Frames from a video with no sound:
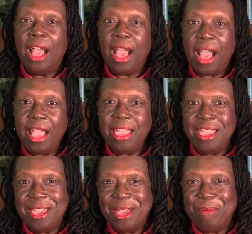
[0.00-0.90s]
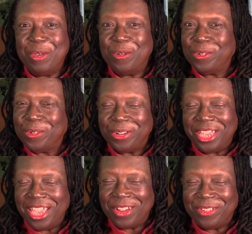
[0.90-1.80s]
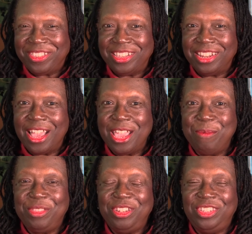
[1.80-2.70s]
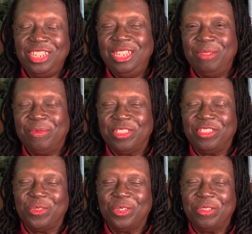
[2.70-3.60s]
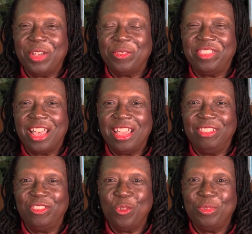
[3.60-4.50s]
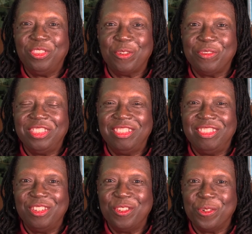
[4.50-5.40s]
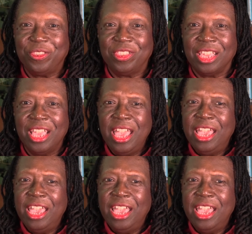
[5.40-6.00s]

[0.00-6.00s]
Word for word: I am Elgloria Harrison. I am the Dean for the School of Health Science, Human Services, and Nursing.